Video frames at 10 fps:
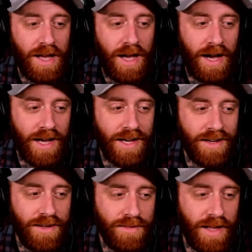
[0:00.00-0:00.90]
I
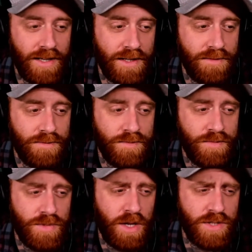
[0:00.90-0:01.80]
like it.
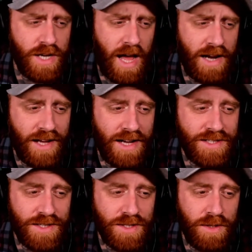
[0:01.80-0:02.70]
David said added
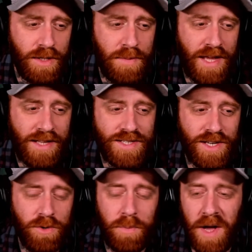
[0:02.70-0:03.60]
context, eliminate
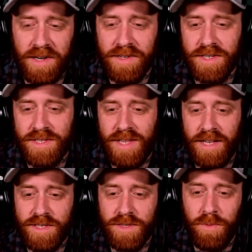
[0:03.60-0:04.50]
single-mindedness.
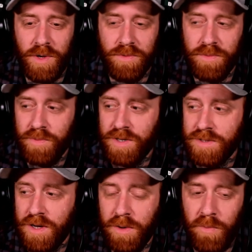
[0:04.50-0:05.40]
That's the one right
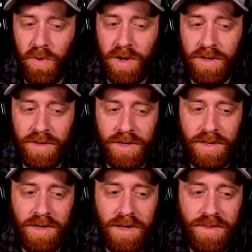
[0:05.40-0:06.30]
there, boy.
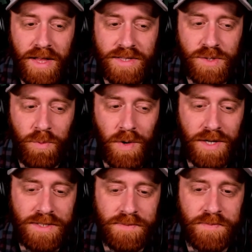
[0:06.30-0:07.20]
That's the
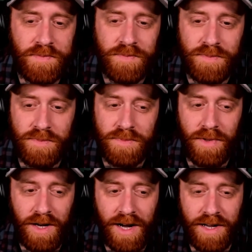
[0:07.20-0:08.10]
one.
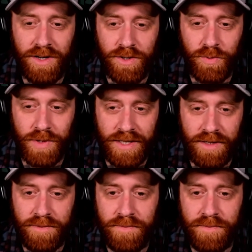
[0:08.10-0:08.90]
I agree.